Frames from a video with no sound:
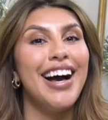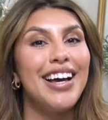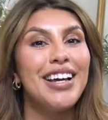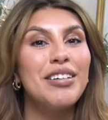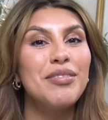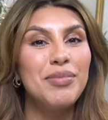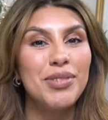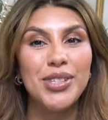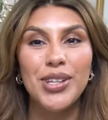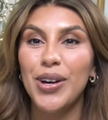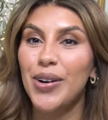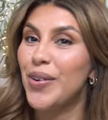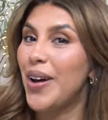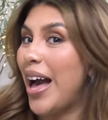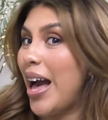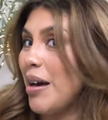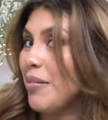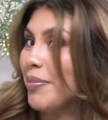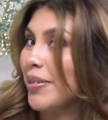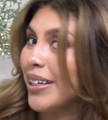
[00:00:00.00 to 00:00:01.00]
I am so
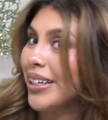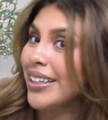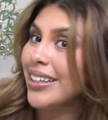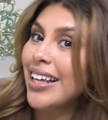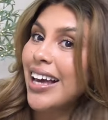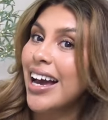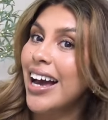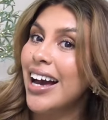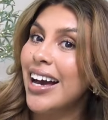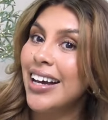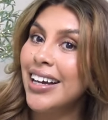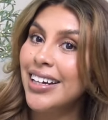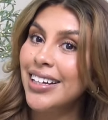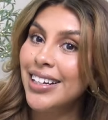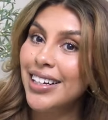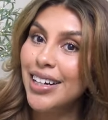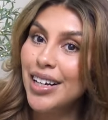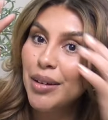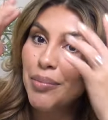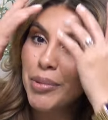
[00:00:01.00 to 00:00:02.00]
happy that I
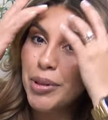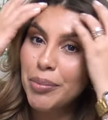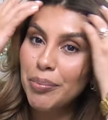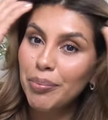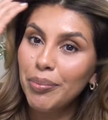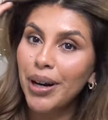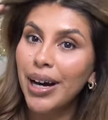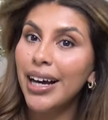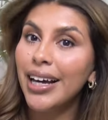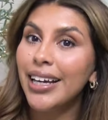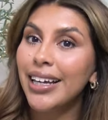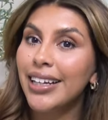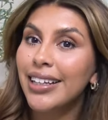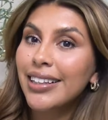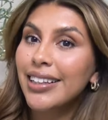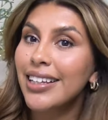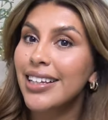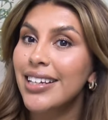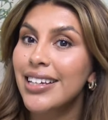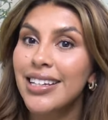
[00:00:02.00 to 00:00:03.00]
ended up
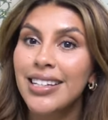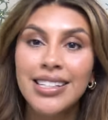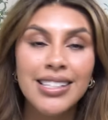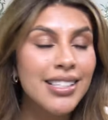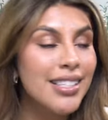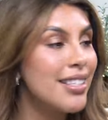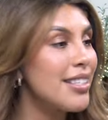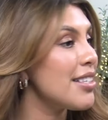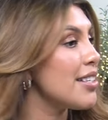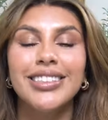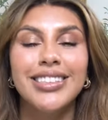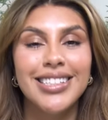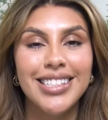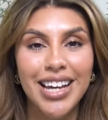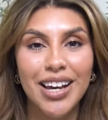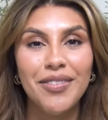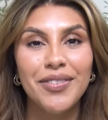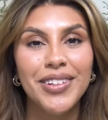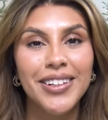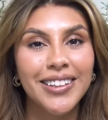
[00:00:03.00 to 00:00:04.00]
buying this.
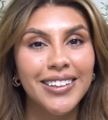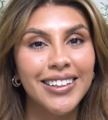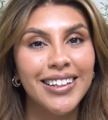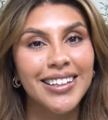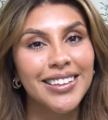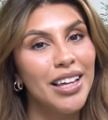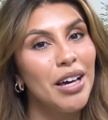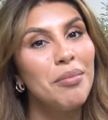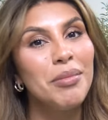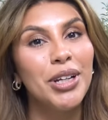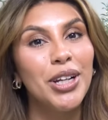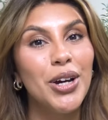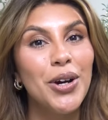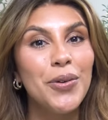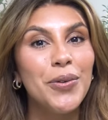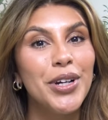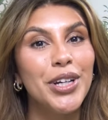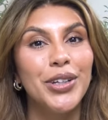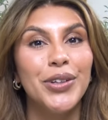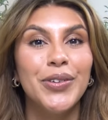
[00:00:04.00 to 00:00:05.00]
Definitely let me know
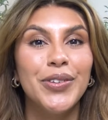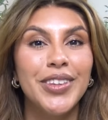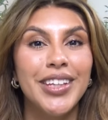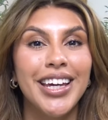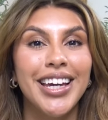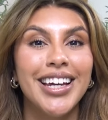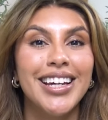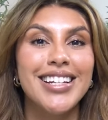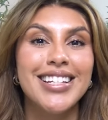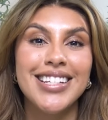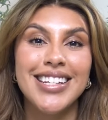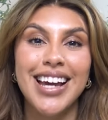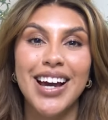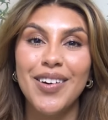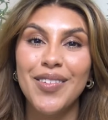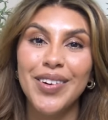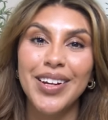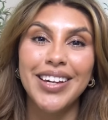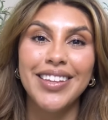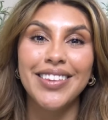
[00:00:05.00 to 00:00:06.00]
what you think
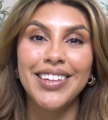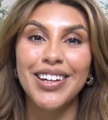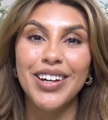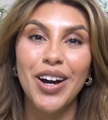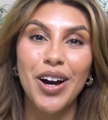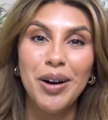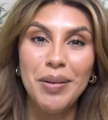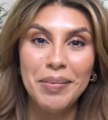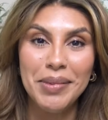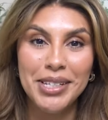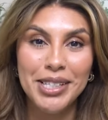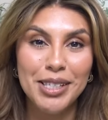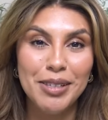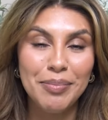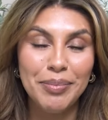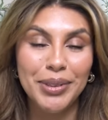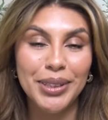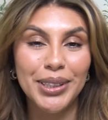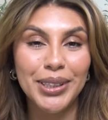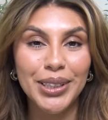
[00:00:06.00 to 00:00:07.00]
down in the comments
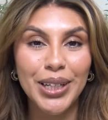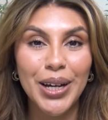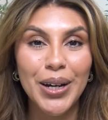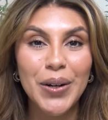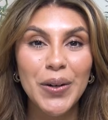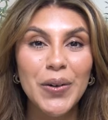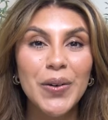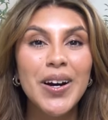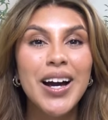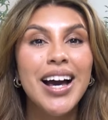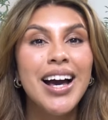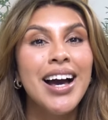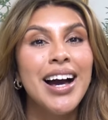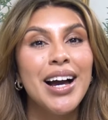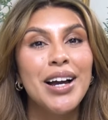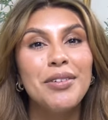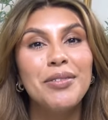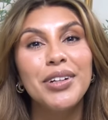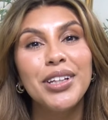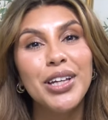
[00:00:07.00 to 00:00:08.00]
below.
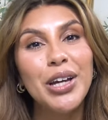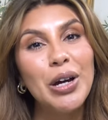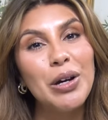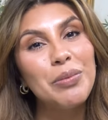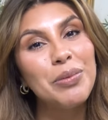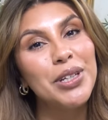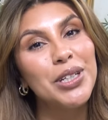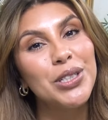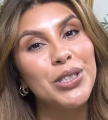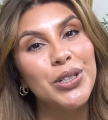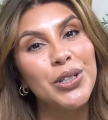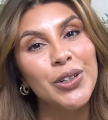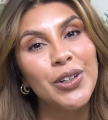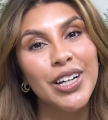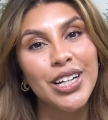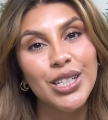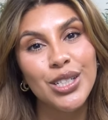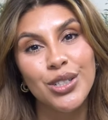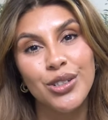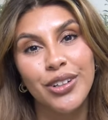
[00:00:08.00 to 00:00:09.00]
I really hope that you
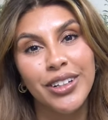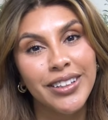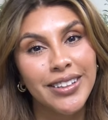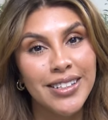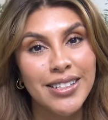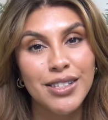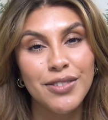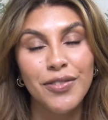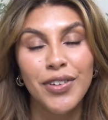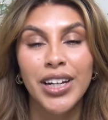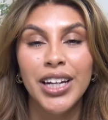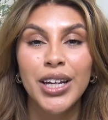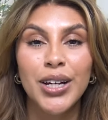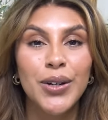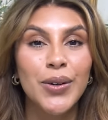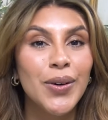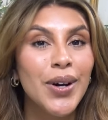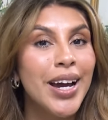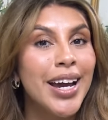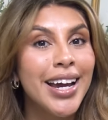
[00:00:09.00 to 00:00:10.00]
enjoyed this
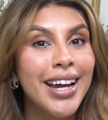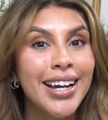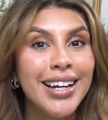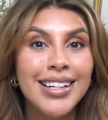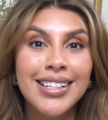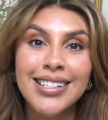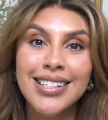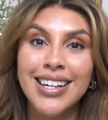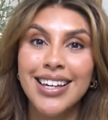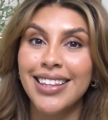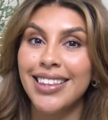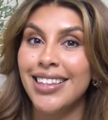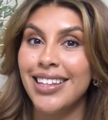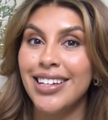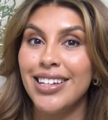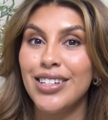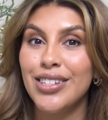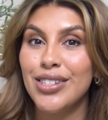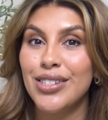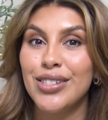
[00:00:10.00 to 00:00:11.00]
video and
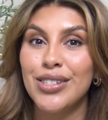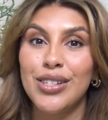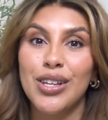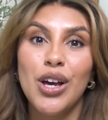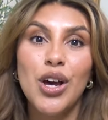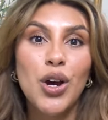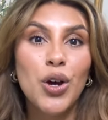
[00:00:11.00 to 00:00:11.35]
this